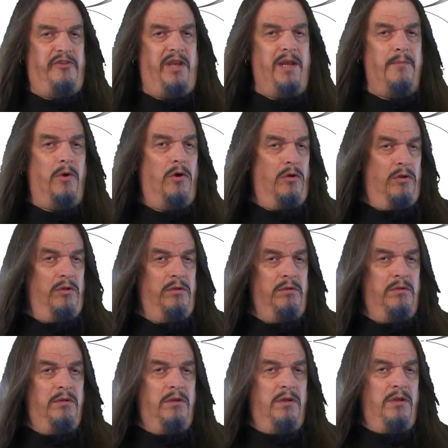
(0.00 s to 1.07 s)
same hole
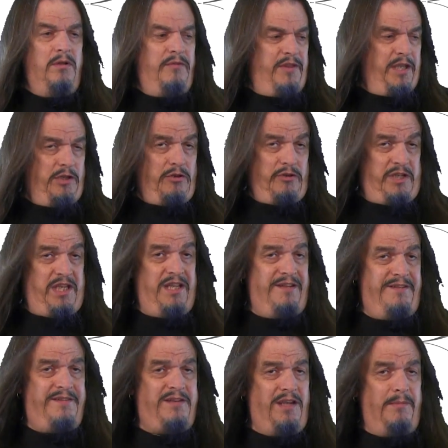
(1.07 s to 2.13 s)
that your
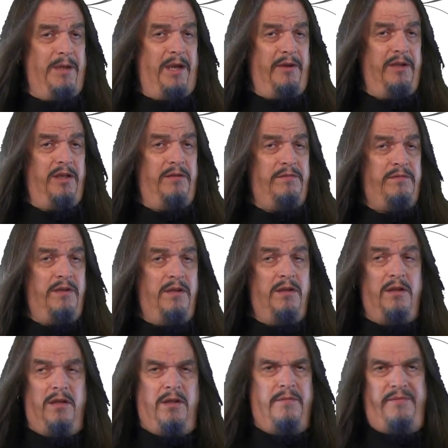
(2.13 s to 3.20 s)
kids come out of,
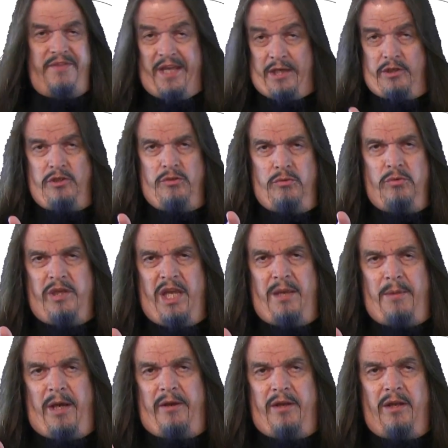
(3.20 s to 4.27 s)
that you
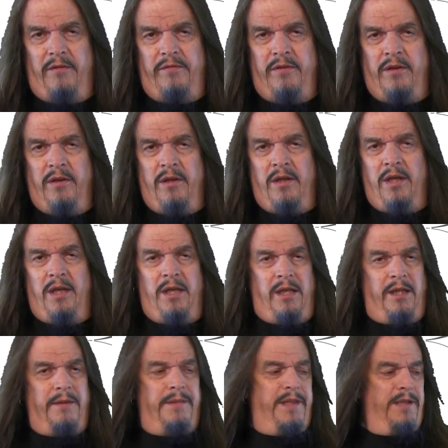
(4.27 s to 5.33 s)
came out of,
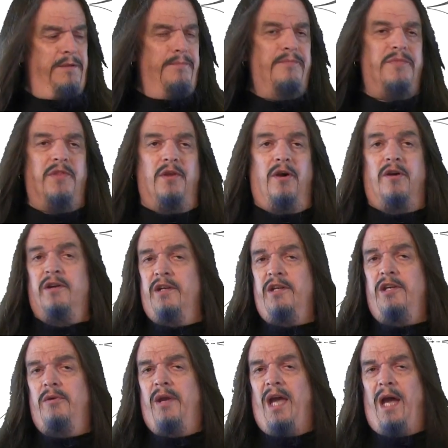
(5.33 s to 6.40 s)
then
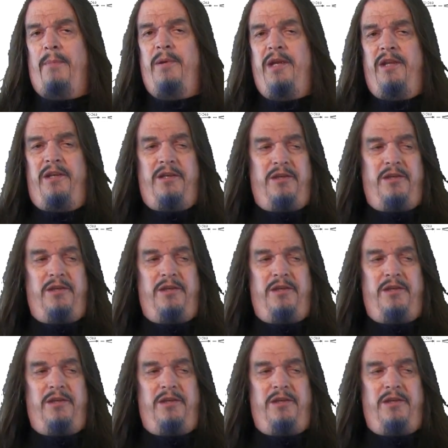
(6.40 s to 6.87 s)
aren't you happy